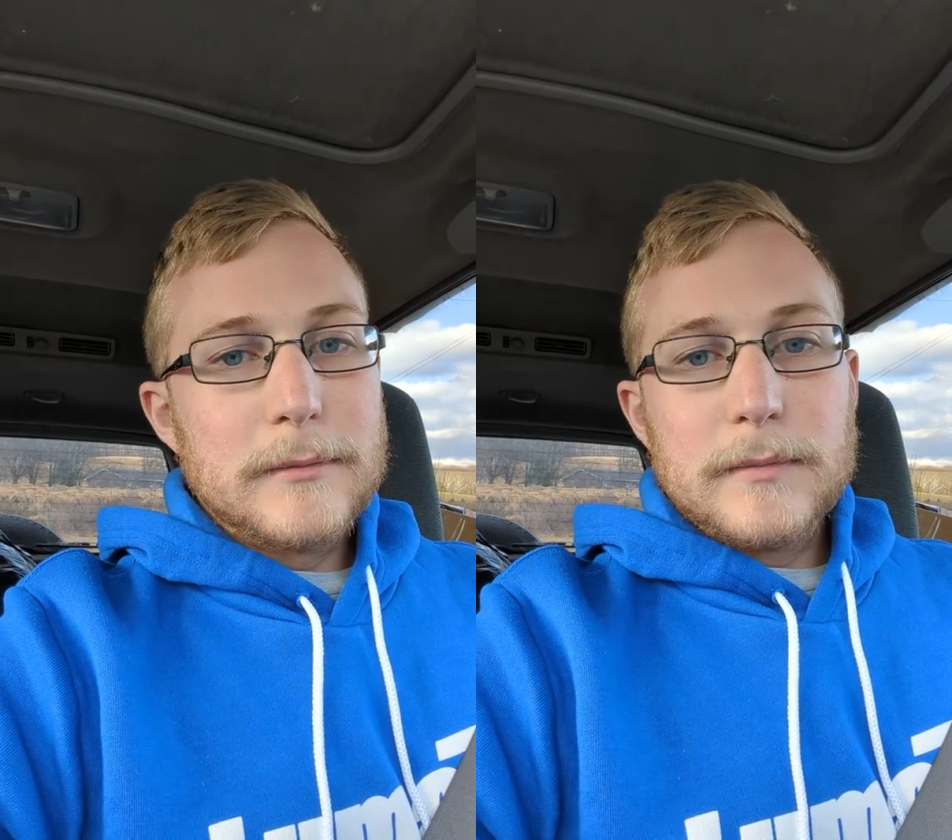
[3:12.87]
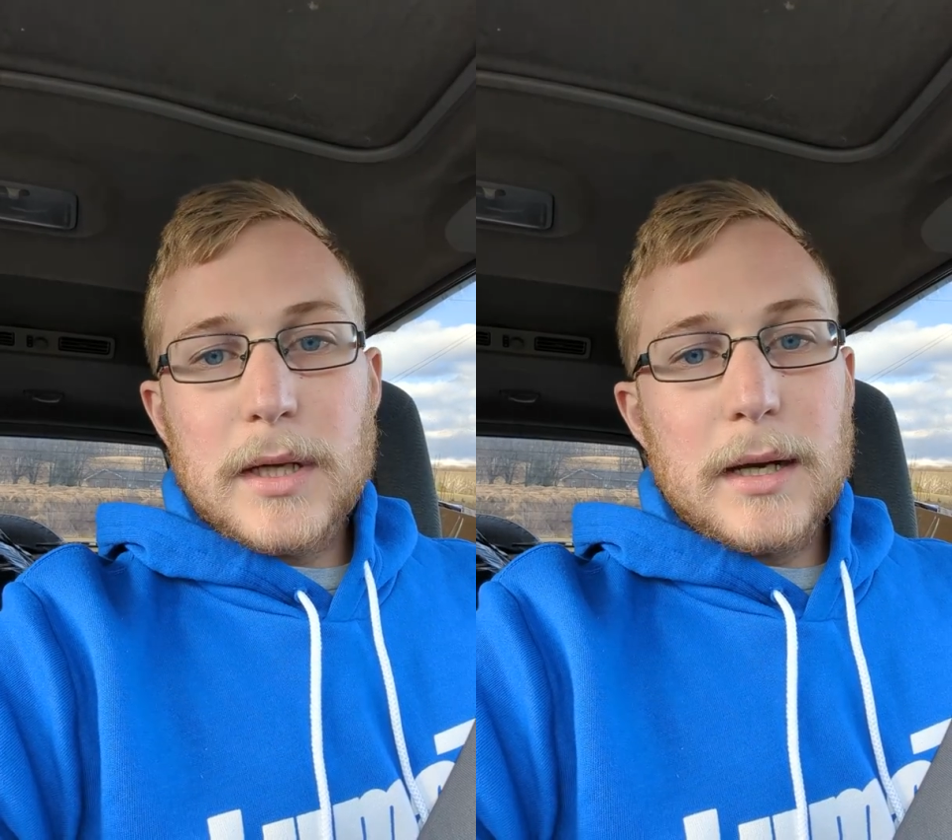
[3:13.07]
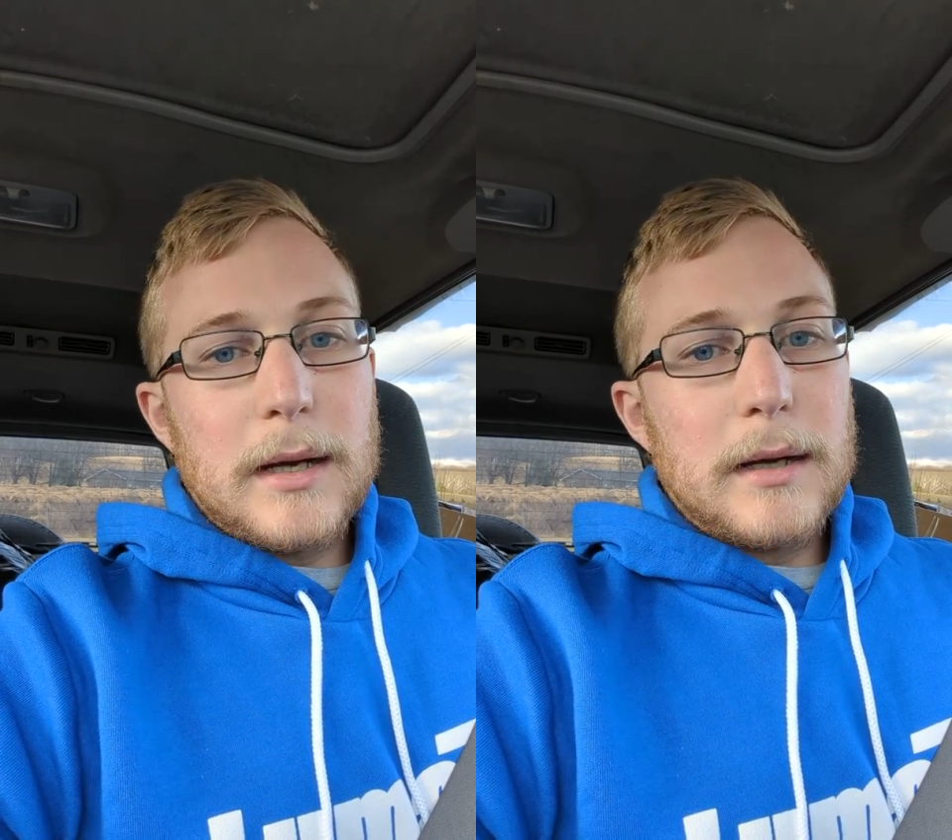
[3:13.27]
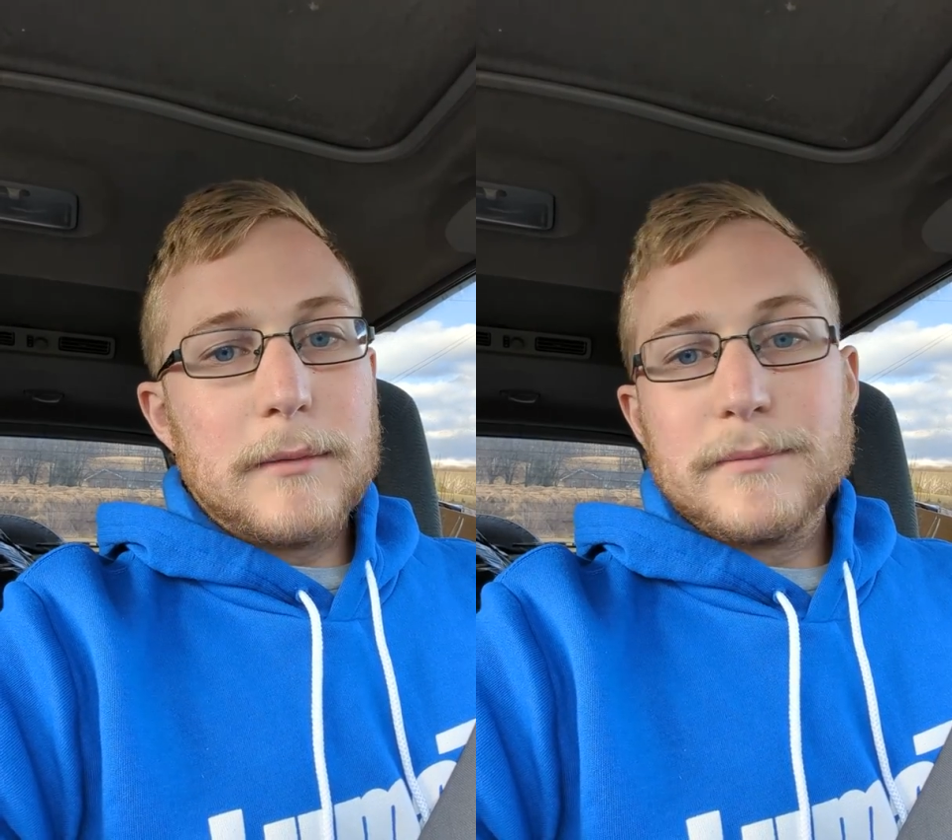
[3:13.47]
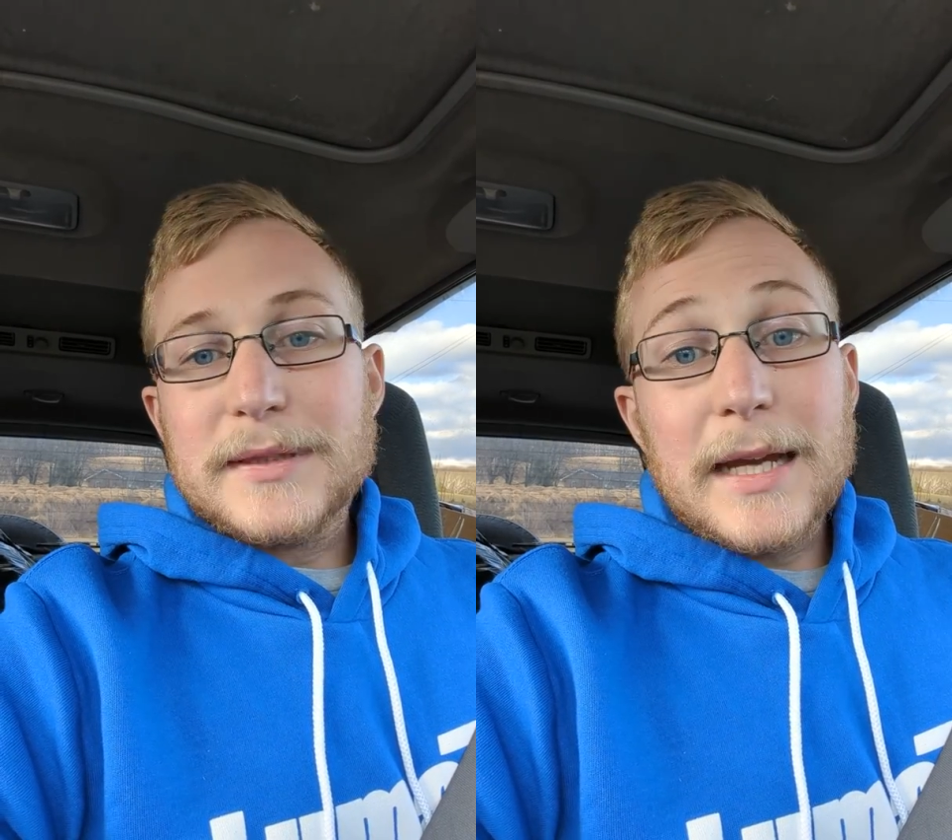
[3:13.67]

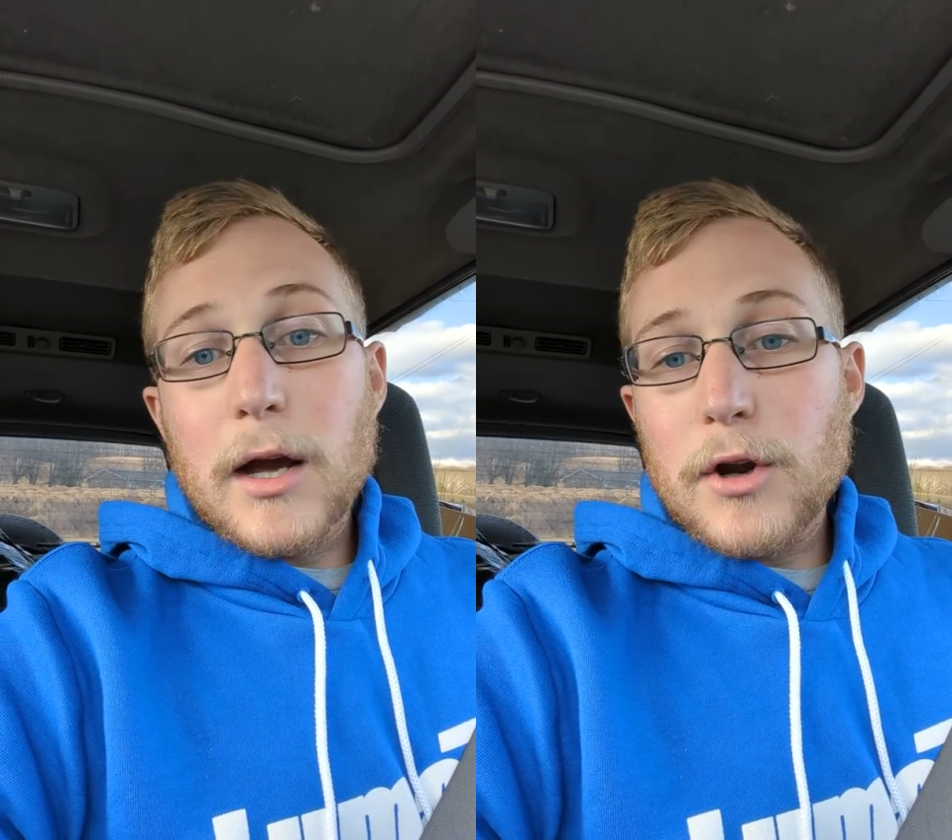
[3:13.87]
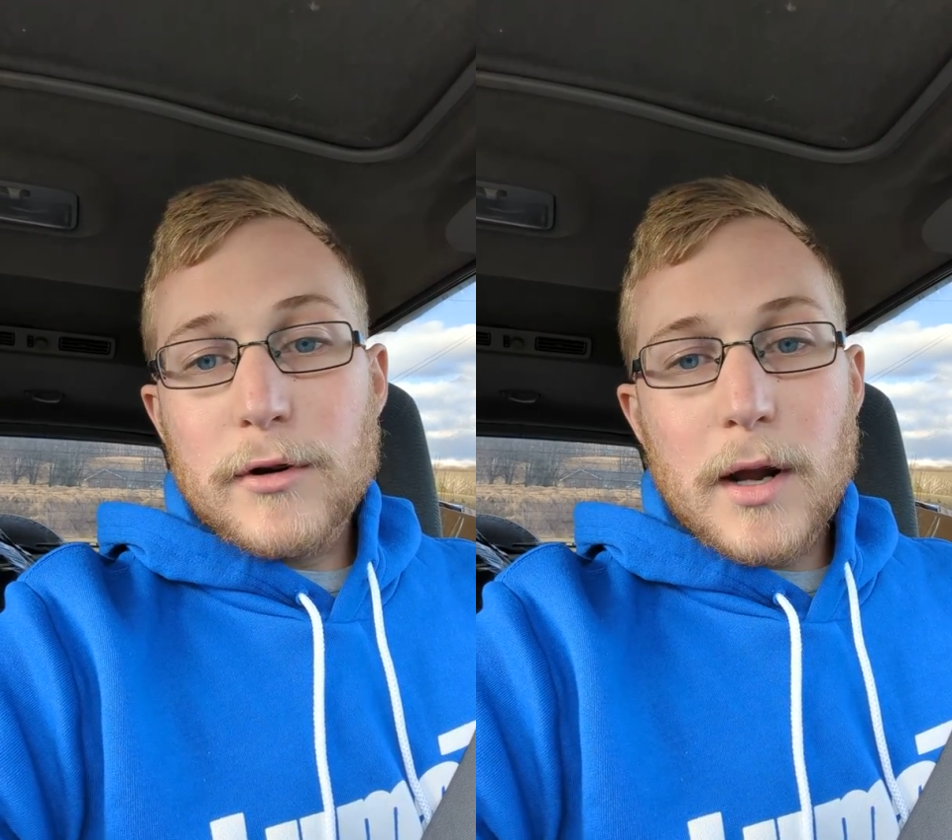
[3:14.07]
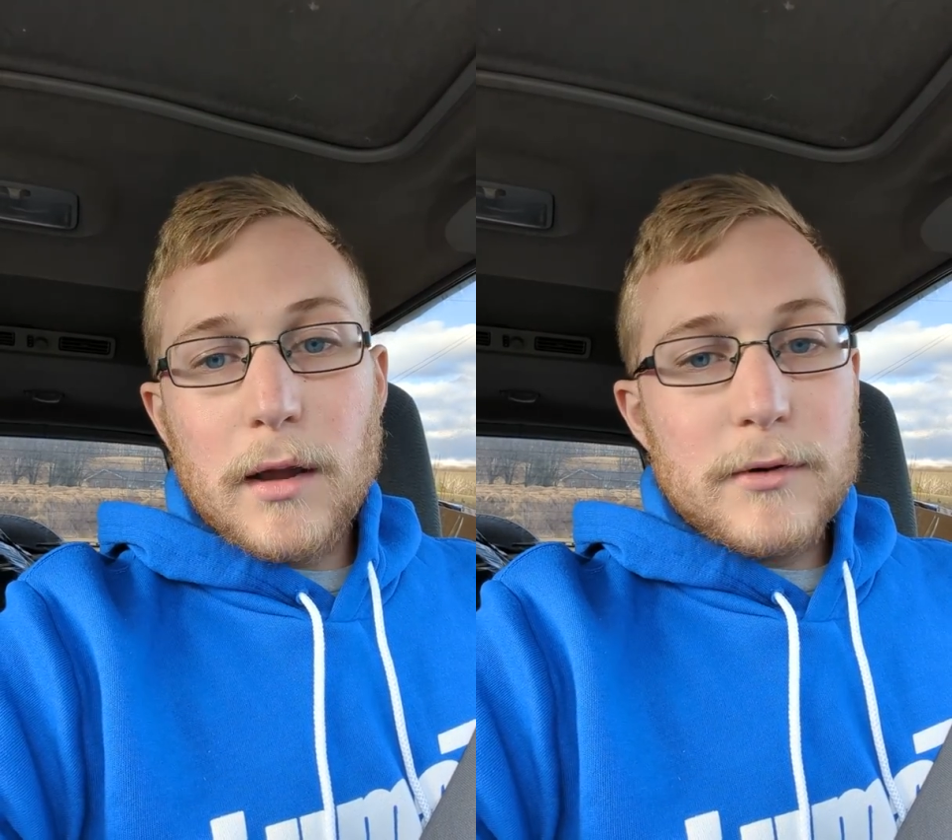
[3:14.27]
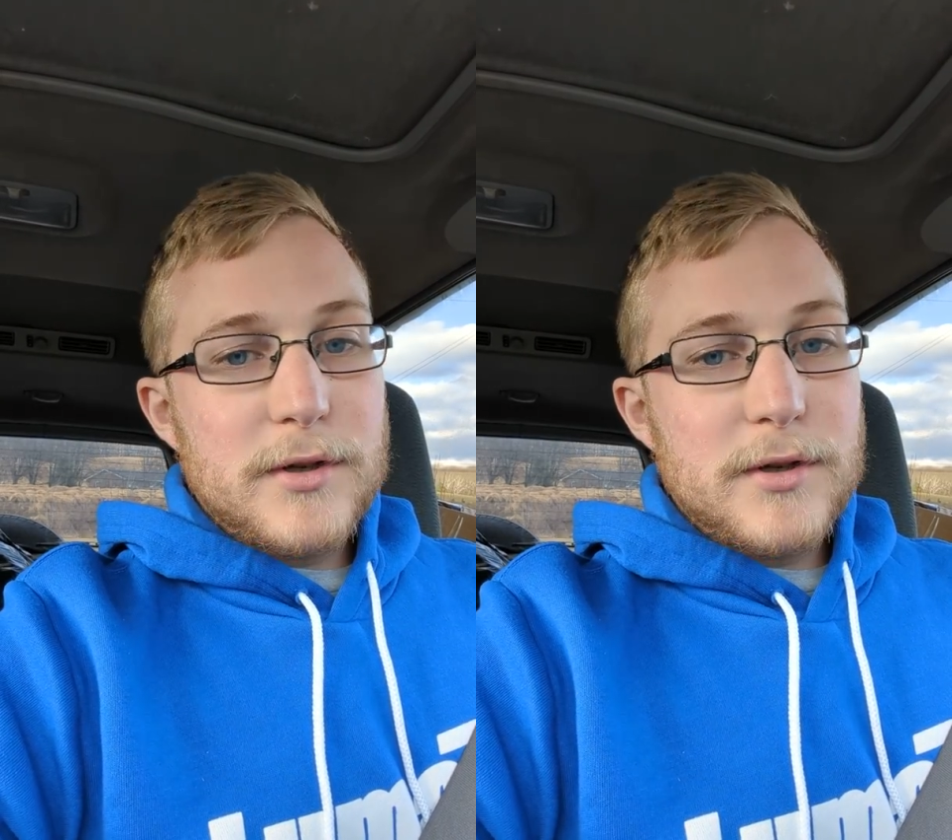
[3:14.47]
$100